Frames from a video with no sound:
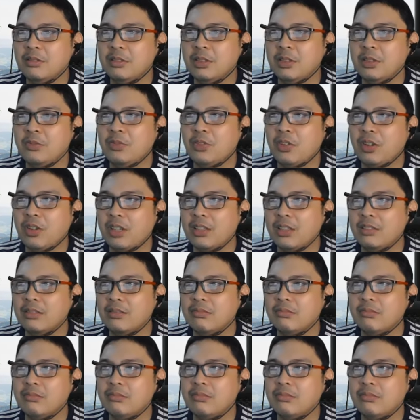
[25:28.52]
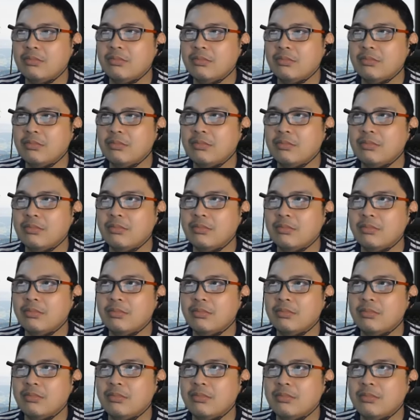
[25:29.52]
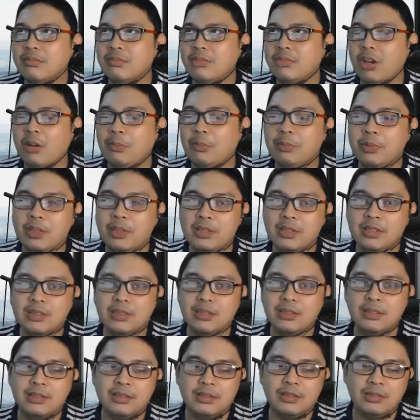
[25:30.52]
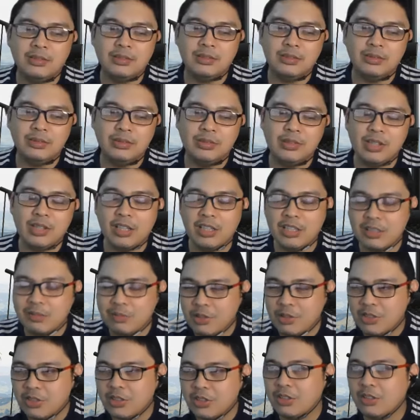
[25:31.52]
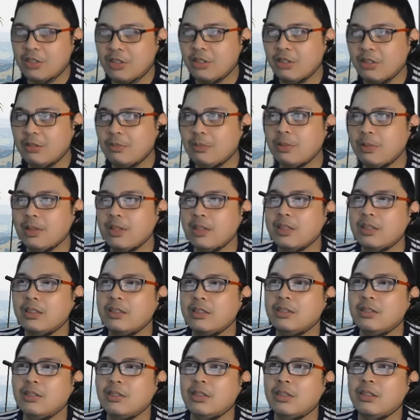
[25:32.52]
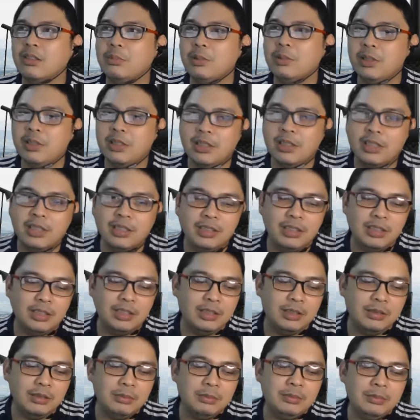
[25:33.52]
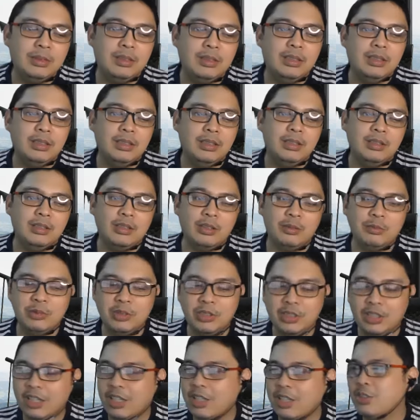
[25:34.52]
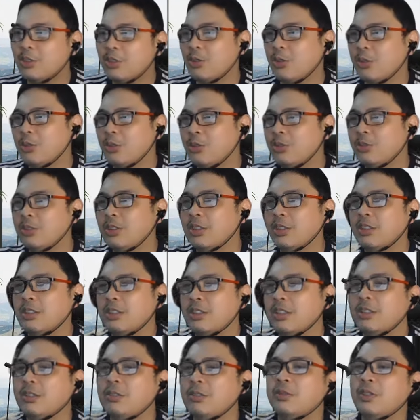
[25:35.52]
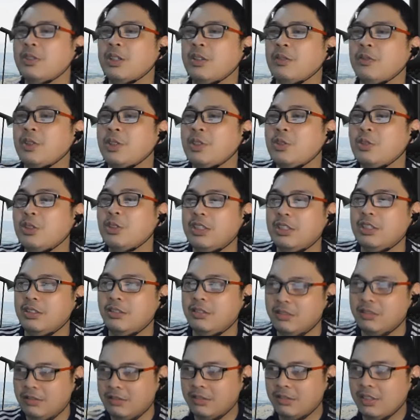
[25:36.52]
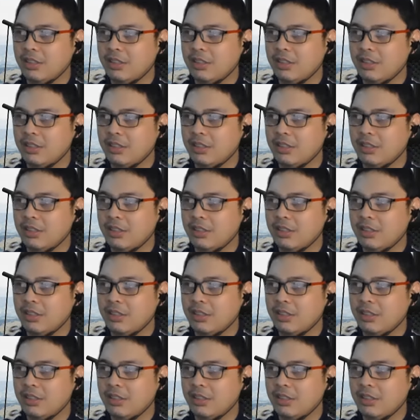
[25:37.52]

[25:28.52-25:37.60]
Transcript: different topics. You know, salesmanship, building a team, communication, and eventually,